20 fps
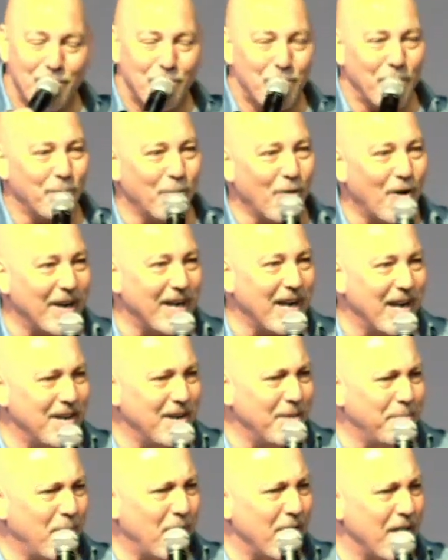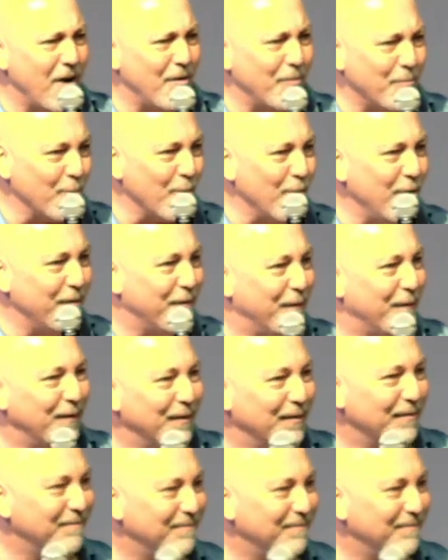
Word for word: But right under my own roof,